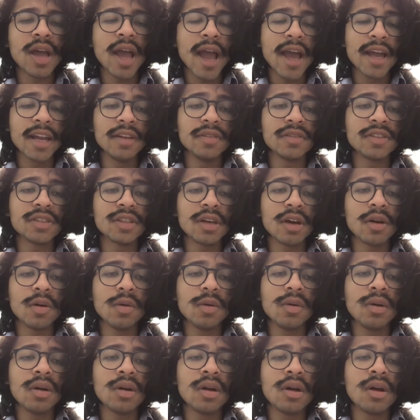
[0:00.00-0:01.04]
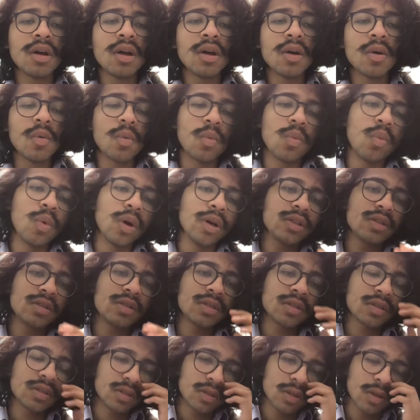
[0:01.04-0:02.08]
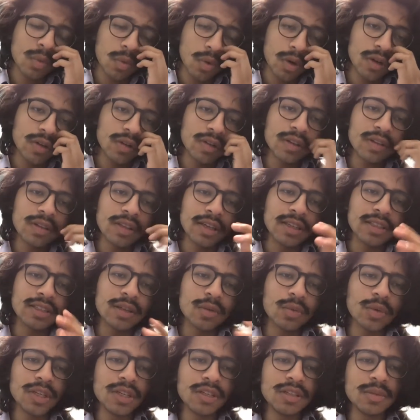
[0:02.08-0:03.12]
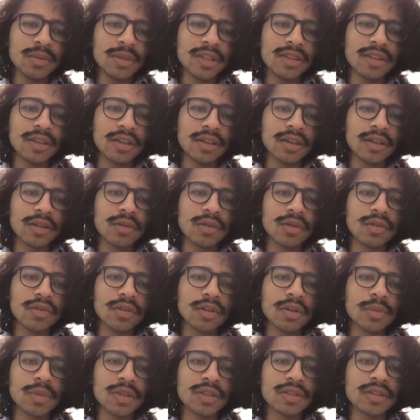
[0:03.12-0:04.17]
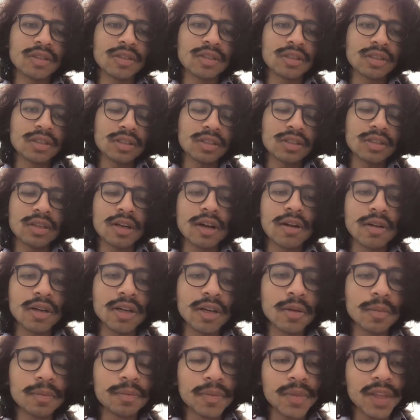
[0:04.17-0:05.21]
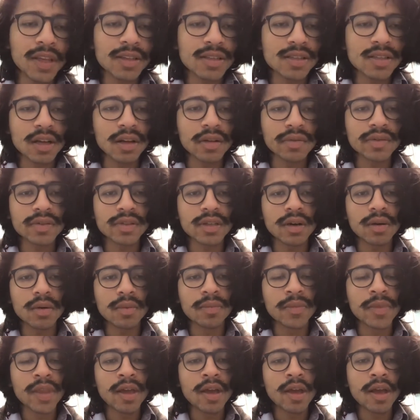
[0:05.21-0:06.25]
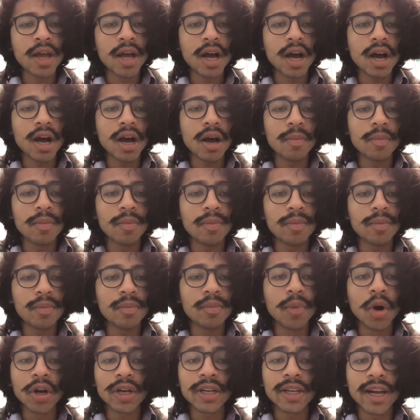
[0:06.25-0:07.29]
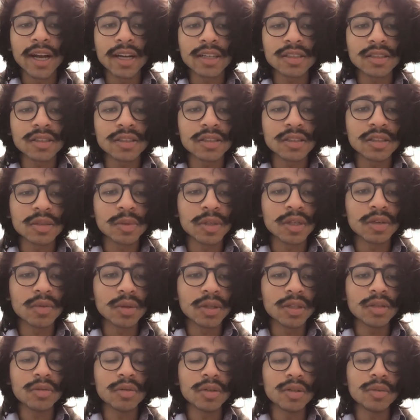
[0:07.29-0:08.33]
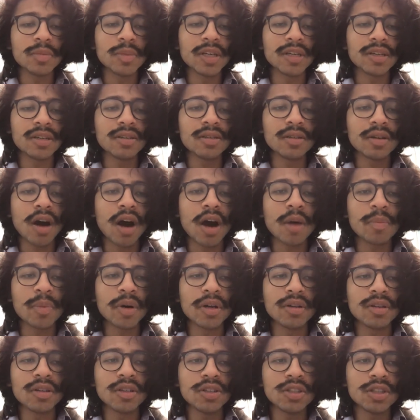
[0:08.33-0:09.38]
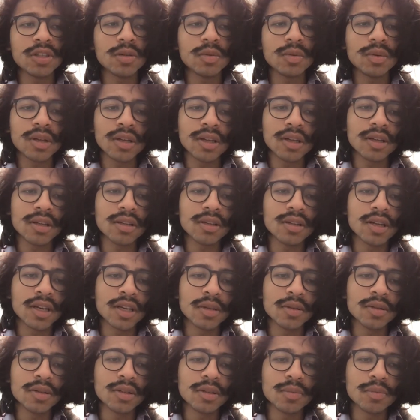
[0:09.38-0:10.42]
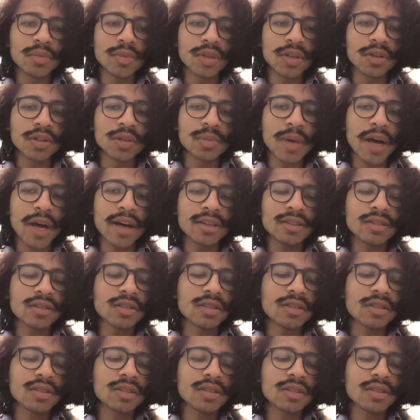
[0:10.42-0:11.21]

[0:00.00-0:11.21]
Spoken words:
And if so, what are the things that we need to be thinking through for the business scenario itself? So market access has been a really, really big hot button issue in years past.